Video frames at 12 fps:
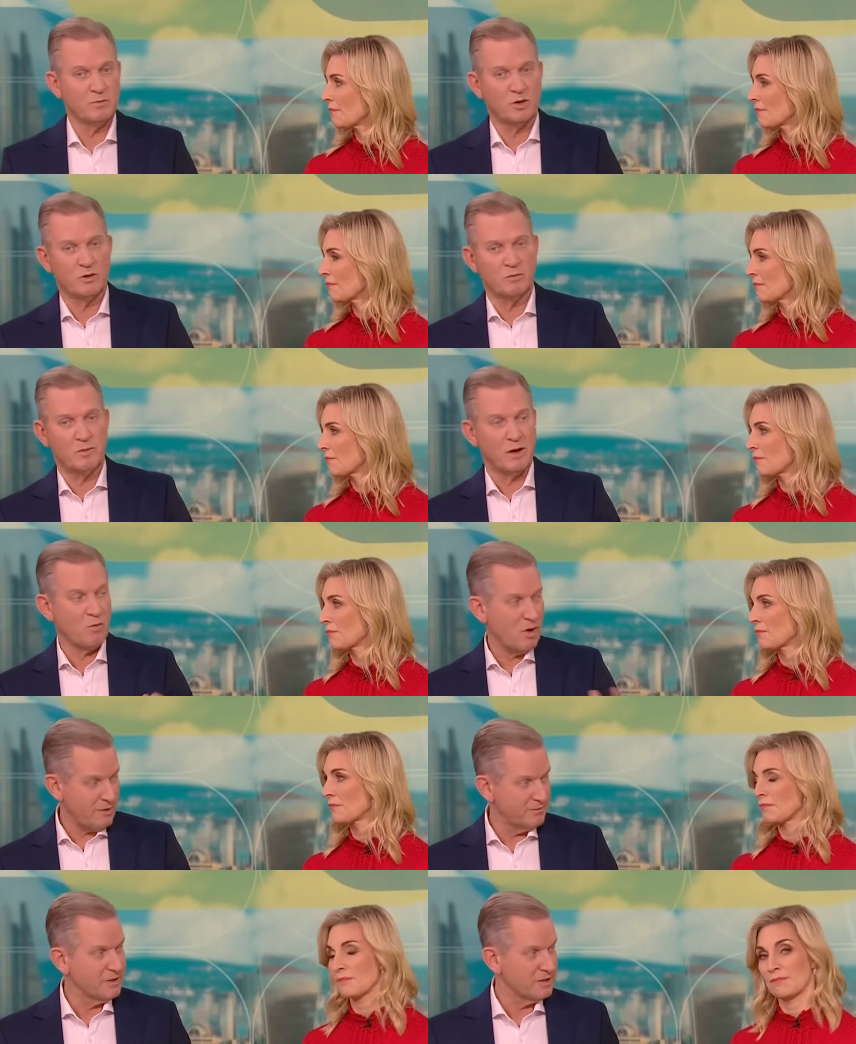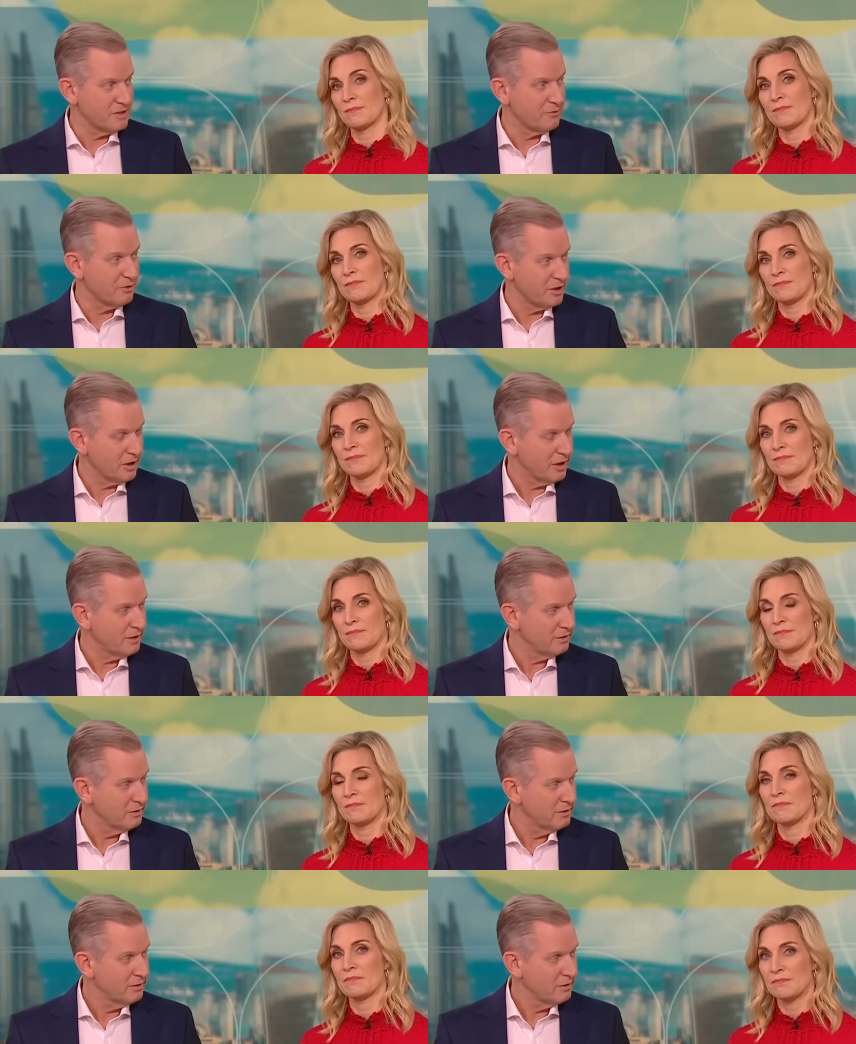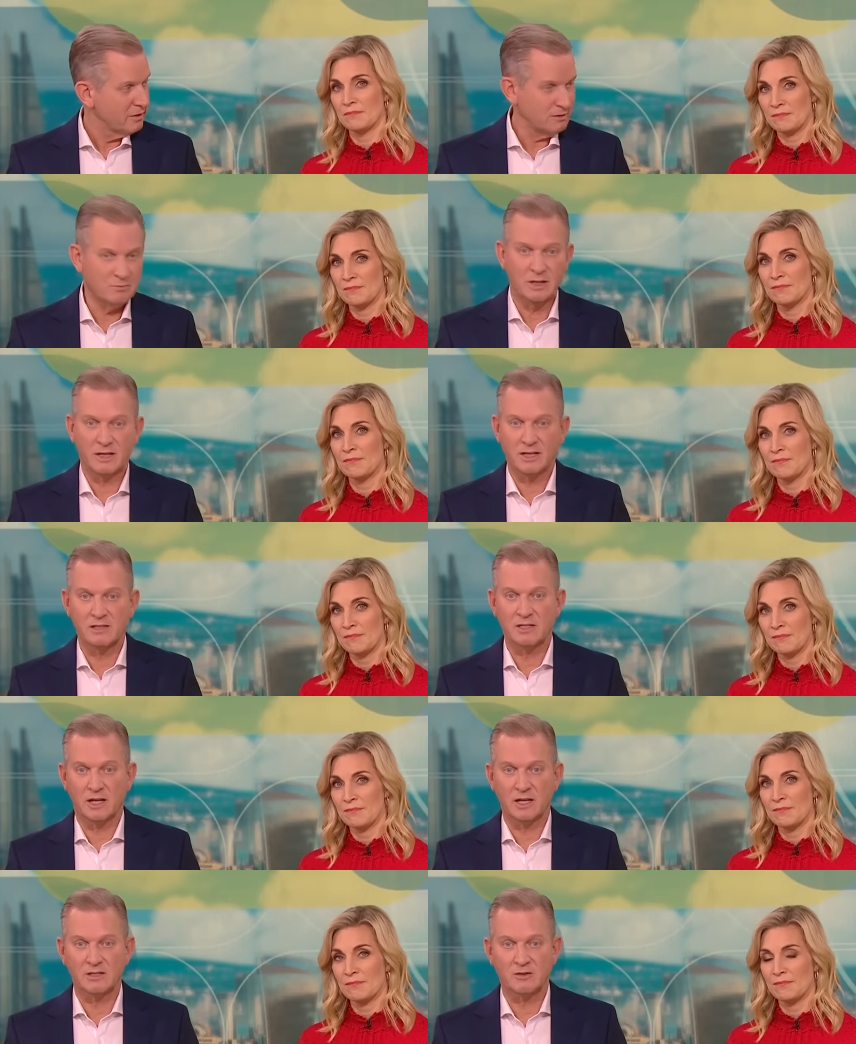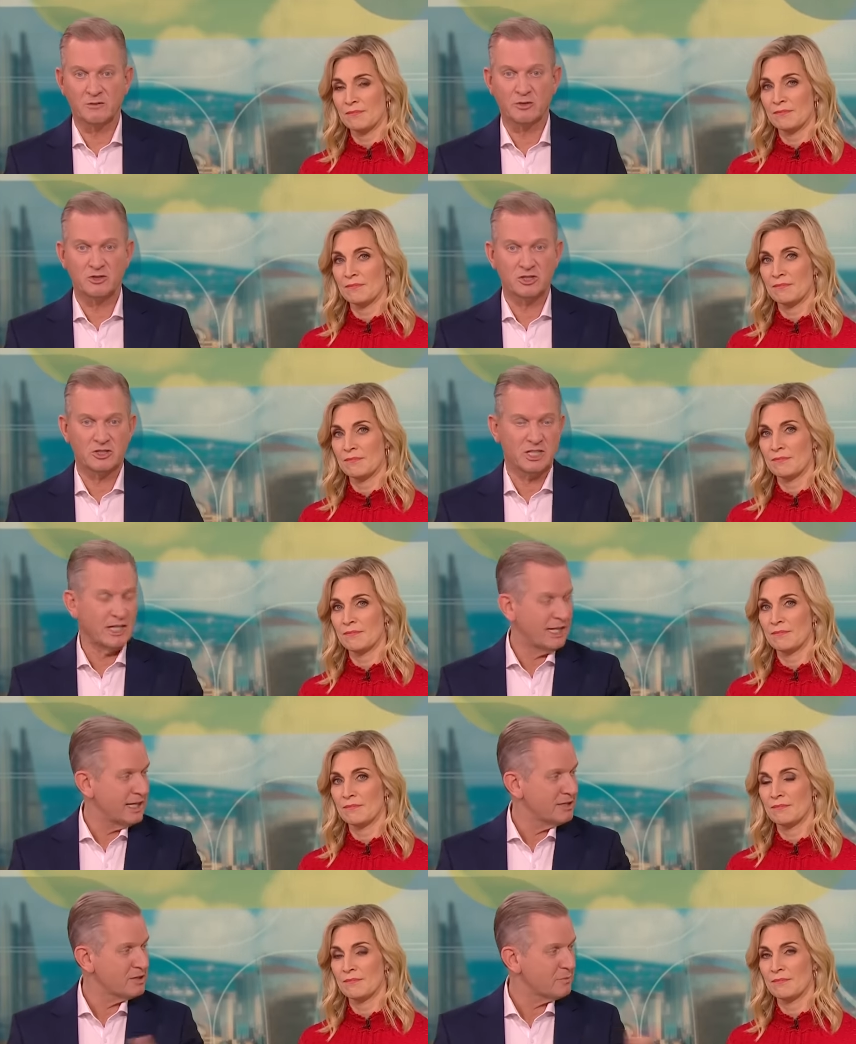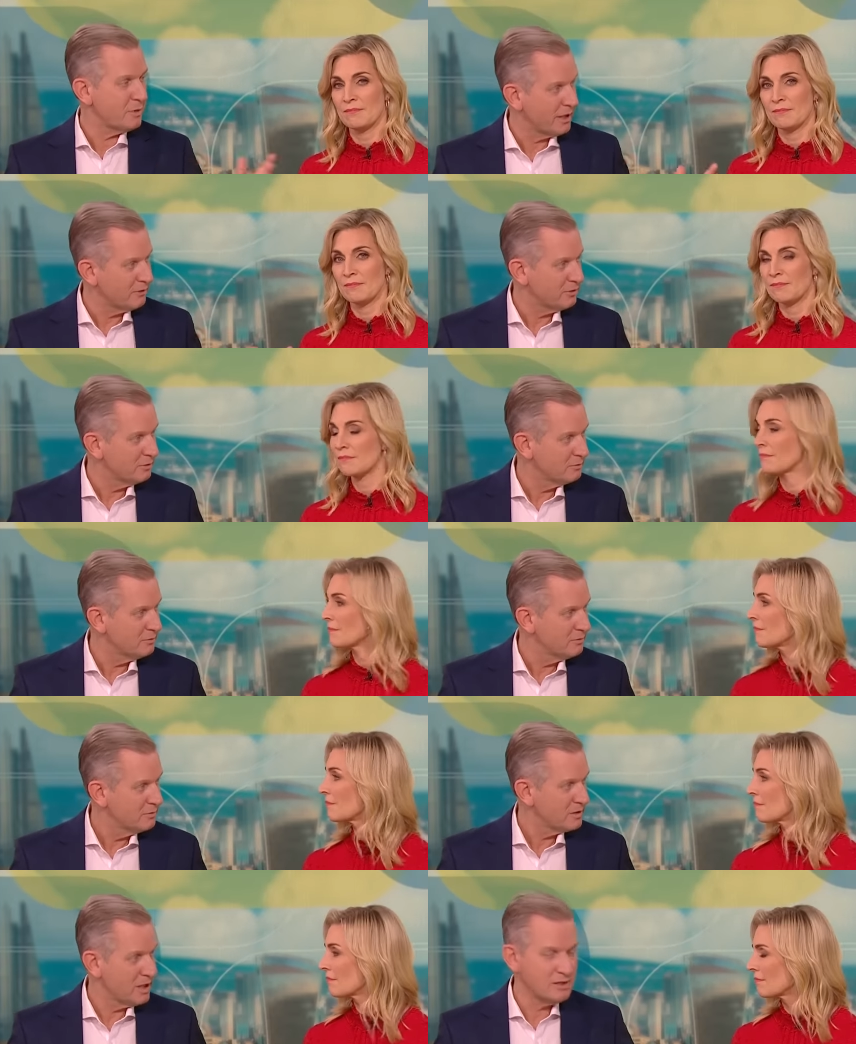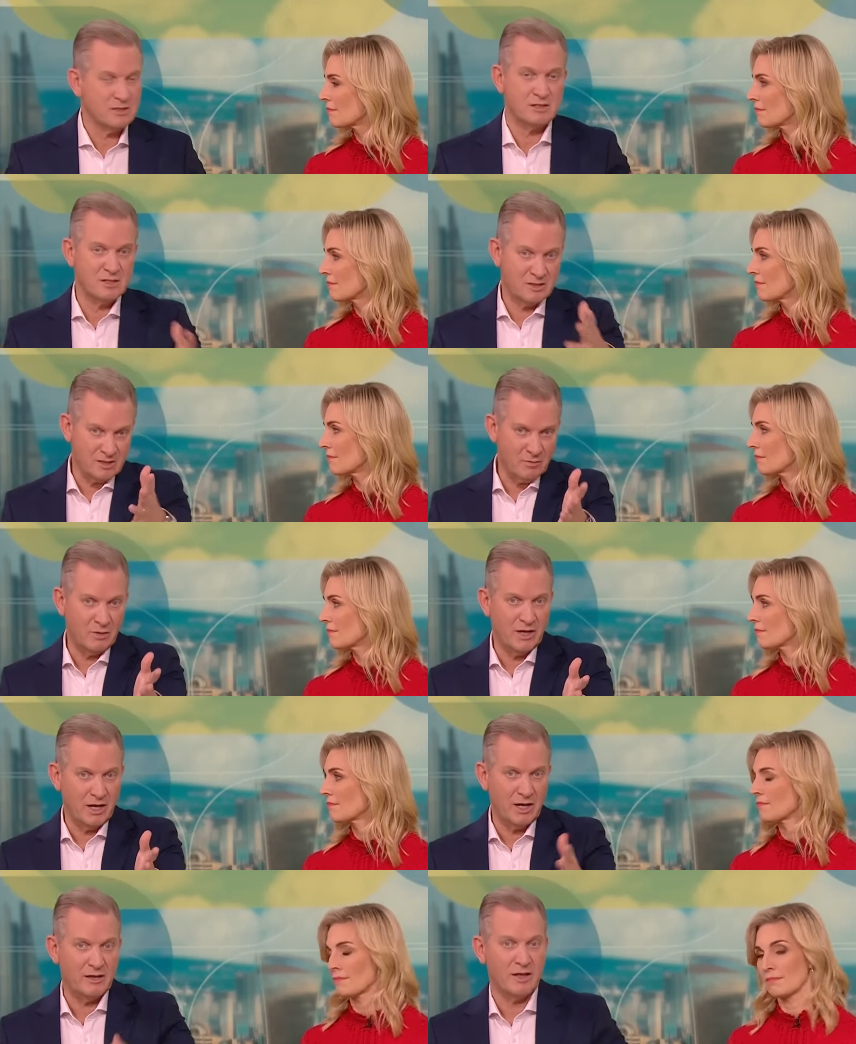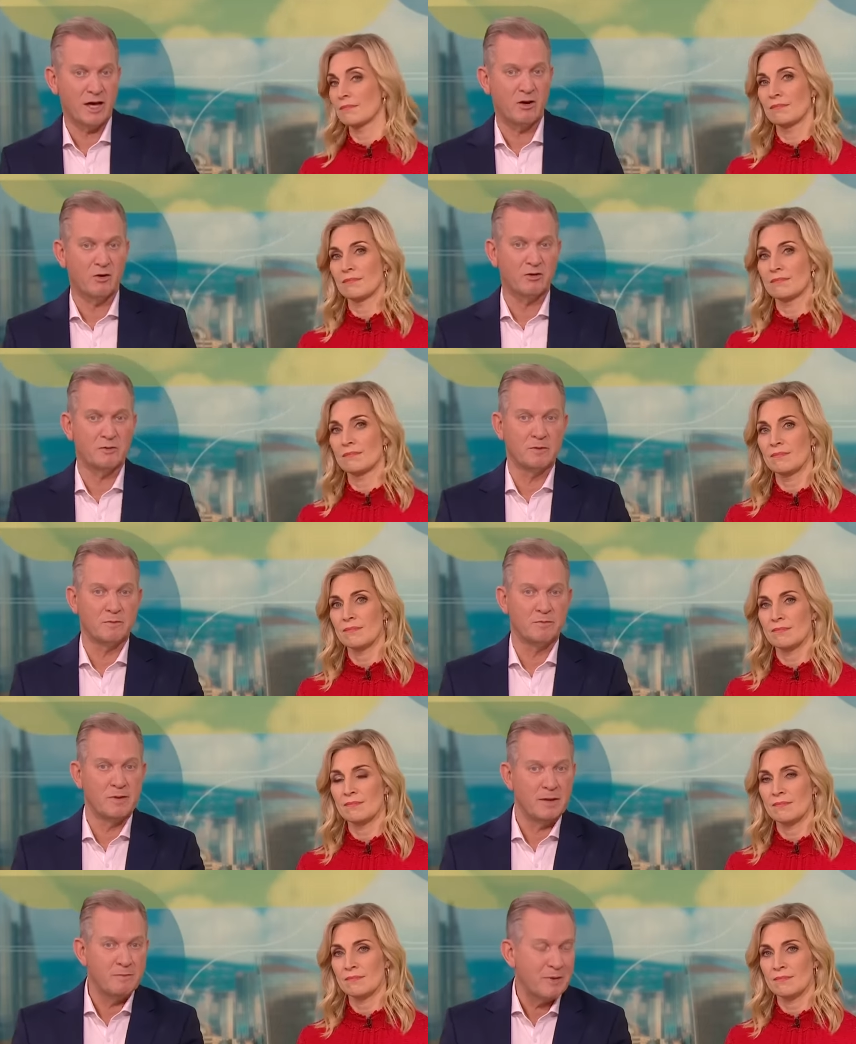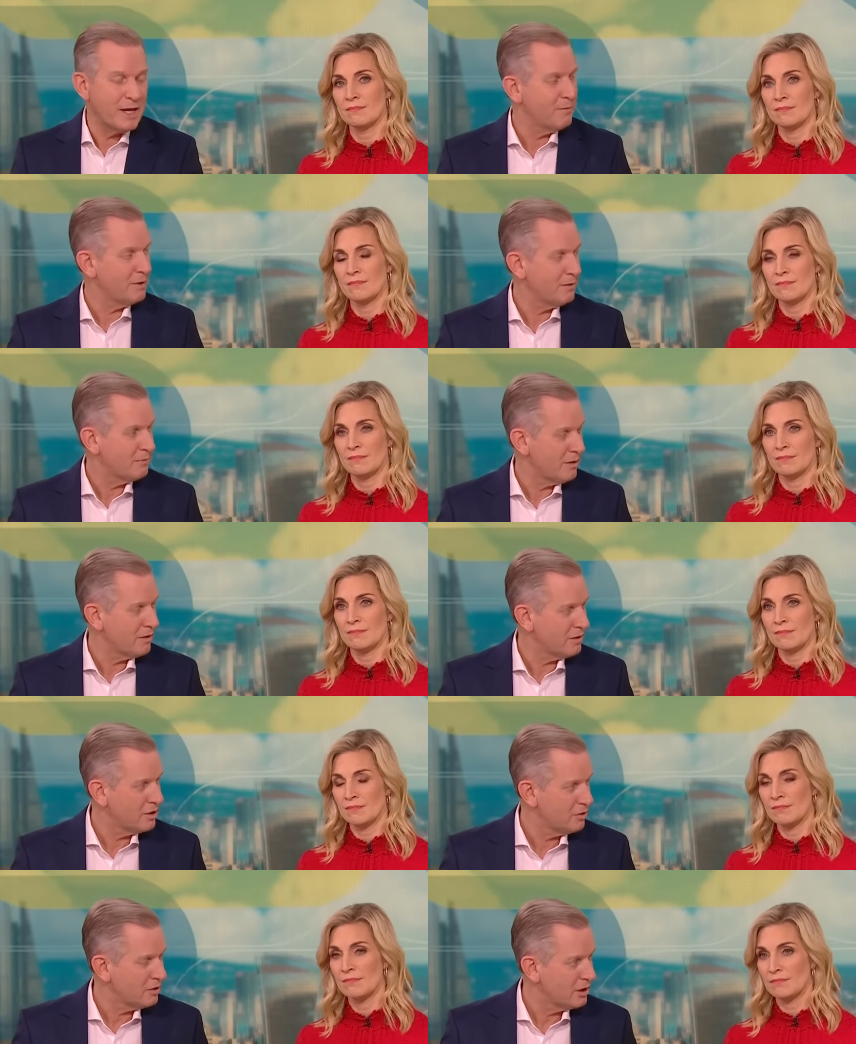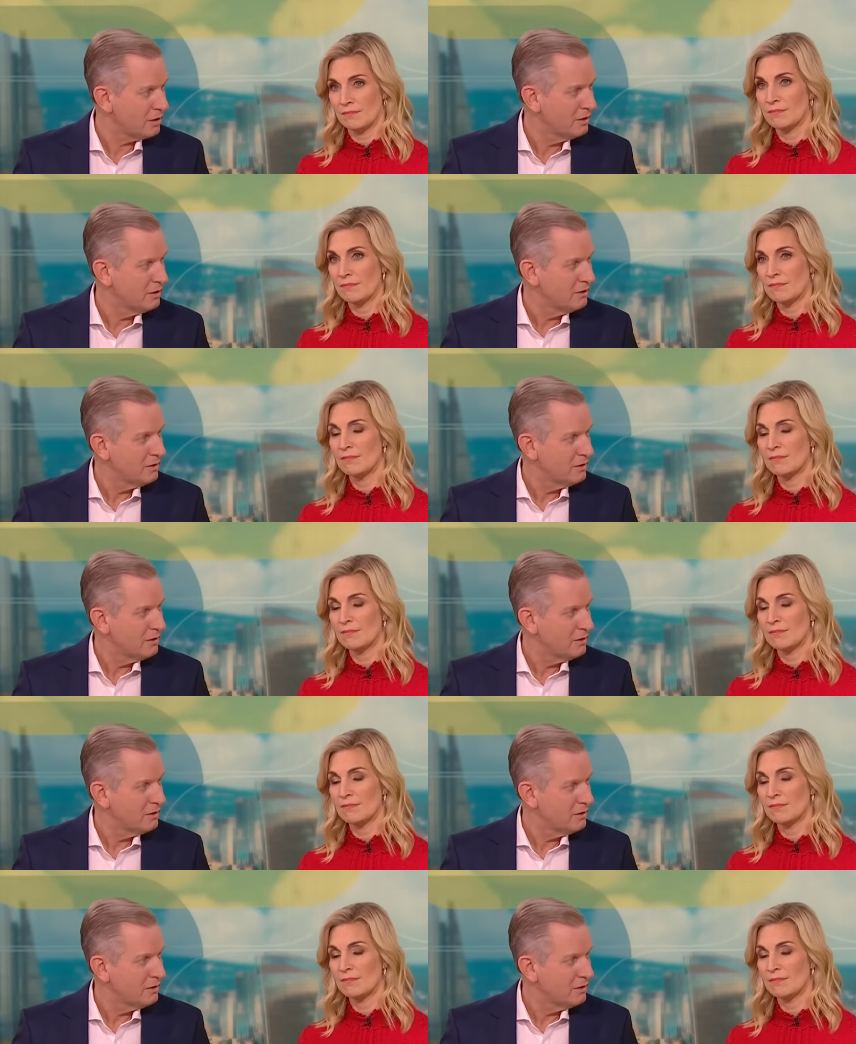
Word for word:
Speaker 1: what my wife does every year, my kids, I guess, are fortunate, she clears the playroom, takes it to somewhere like that or the baby and mother unit,